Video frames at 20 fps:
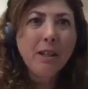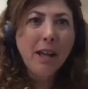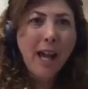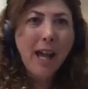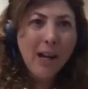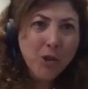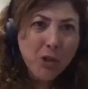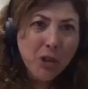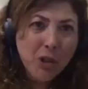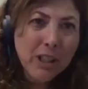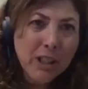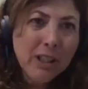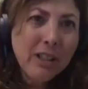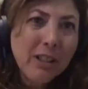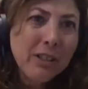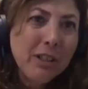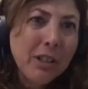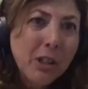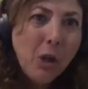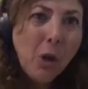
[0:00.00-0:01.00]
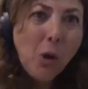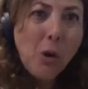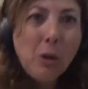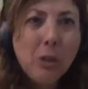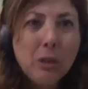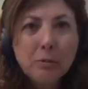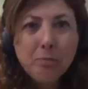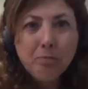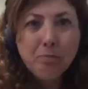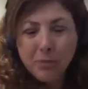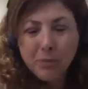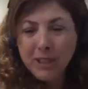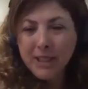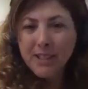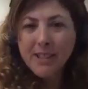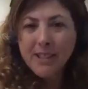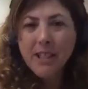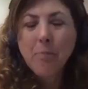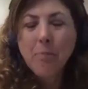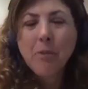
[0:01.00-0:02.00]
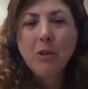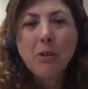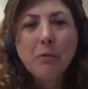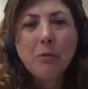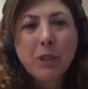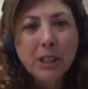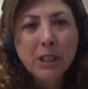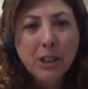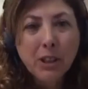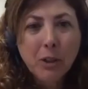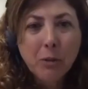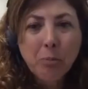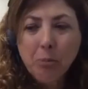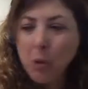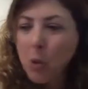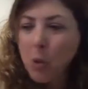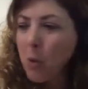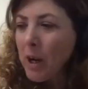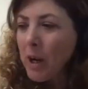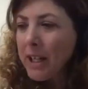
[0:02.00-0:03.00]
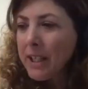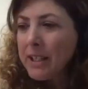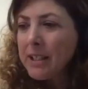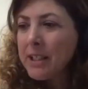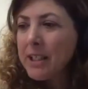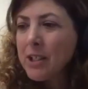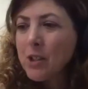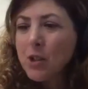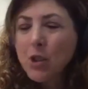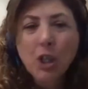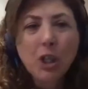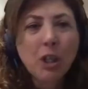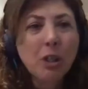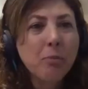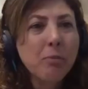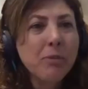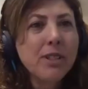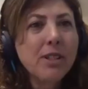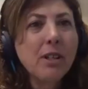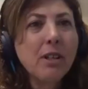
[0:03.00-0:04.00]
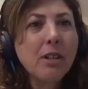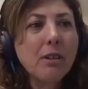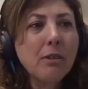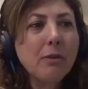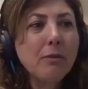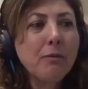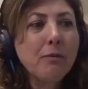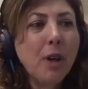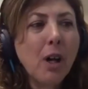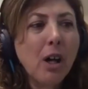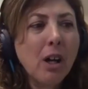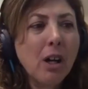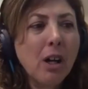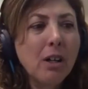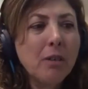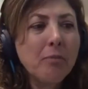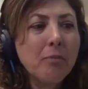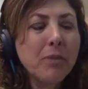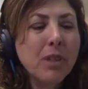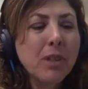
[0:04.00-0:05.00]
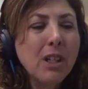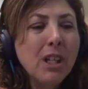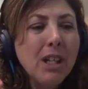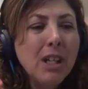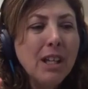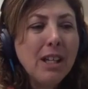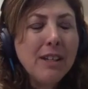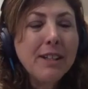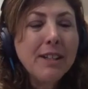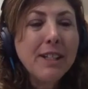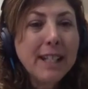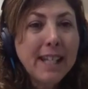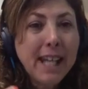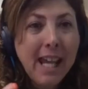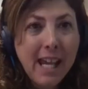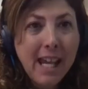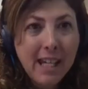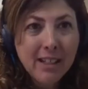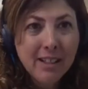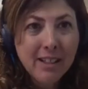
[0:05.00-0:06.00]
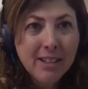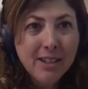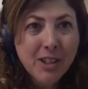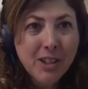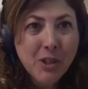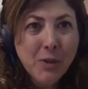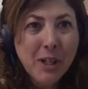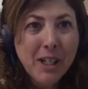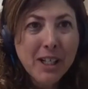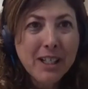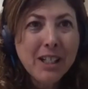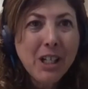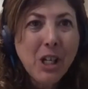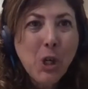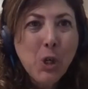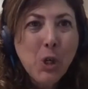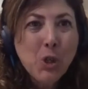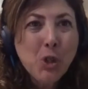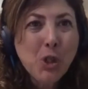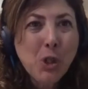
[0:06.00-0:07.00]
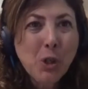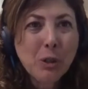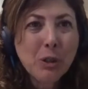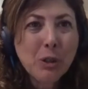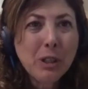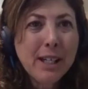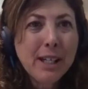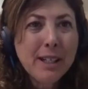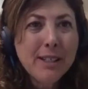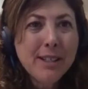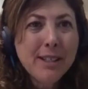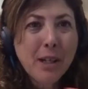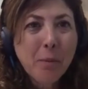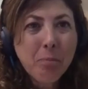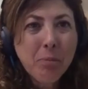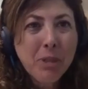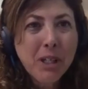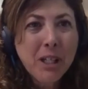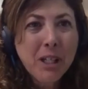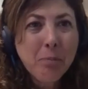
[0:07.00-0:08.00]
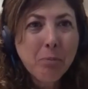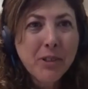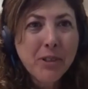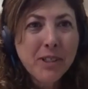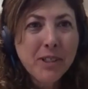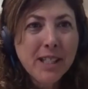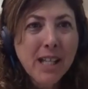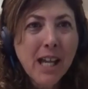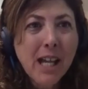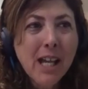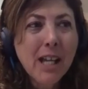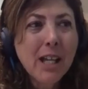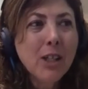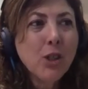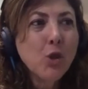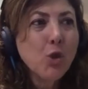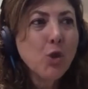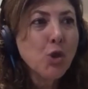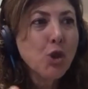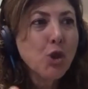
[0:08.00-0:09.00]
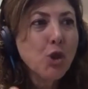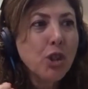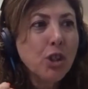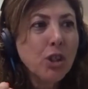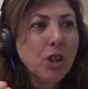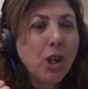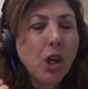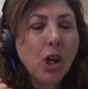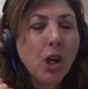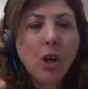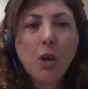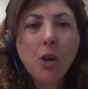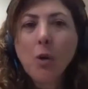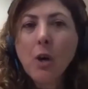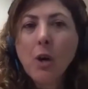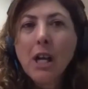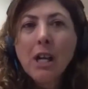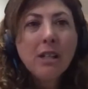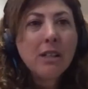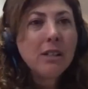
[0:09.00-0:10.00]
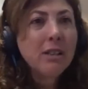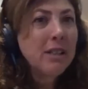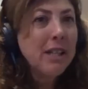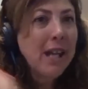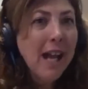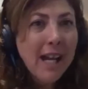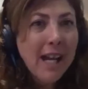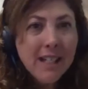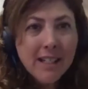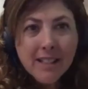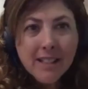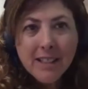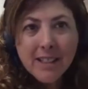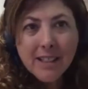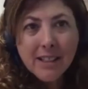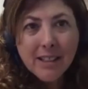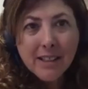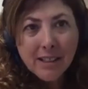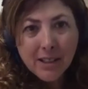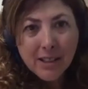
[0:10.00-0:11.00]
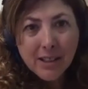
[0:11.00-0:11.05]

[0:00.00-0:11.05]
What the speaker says: Actually, Nicole brings up a really good point in terms of the cadence, right? So like some people say you should go 90 in